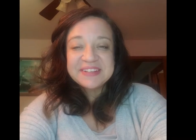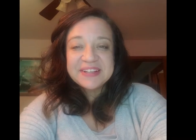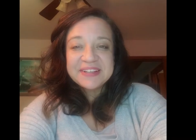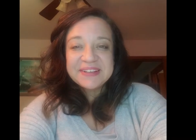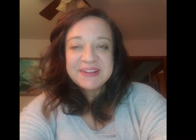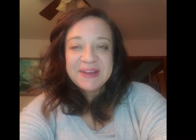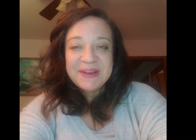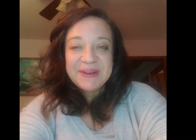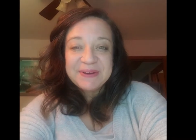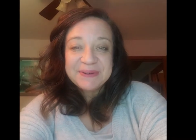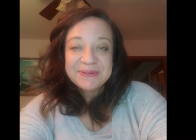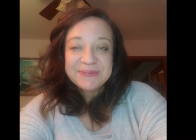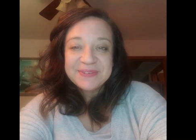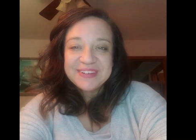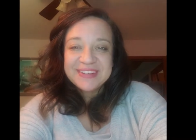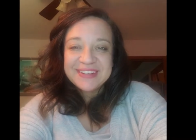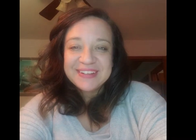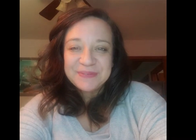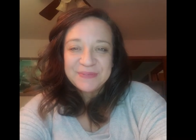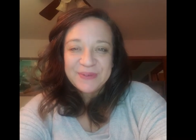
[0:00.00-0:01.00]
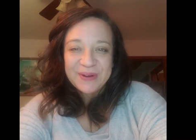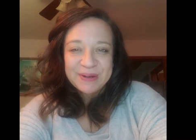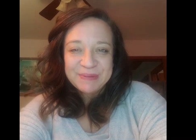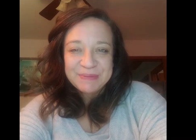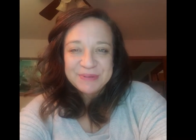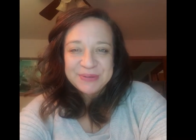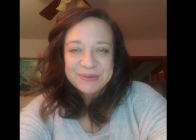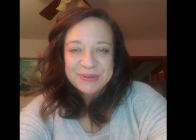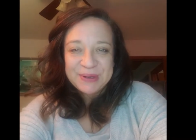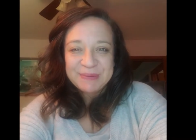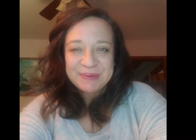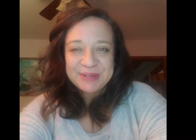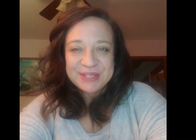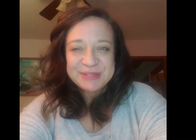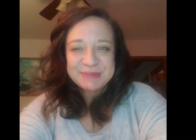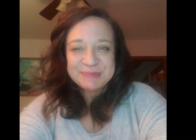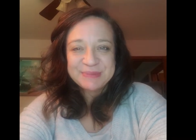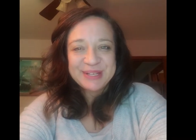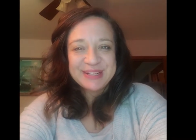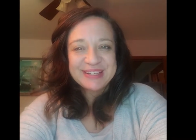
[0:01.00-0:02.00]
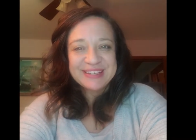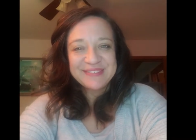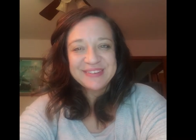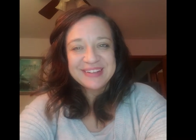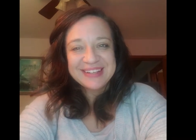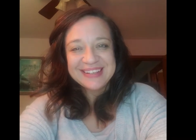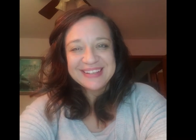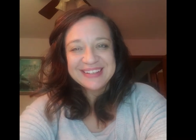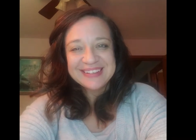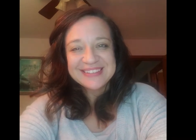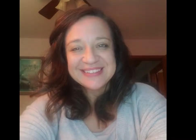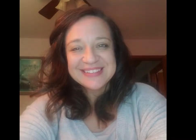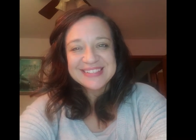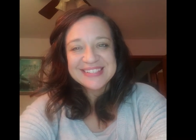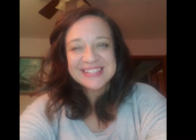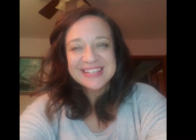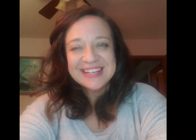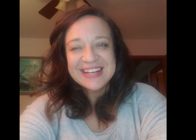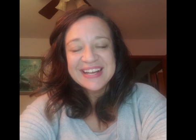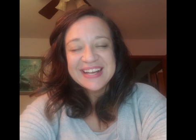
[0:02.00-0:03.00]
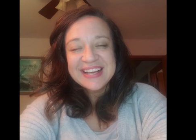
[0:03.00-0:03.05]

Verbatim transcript: Hello, and welcome to our worship training videos.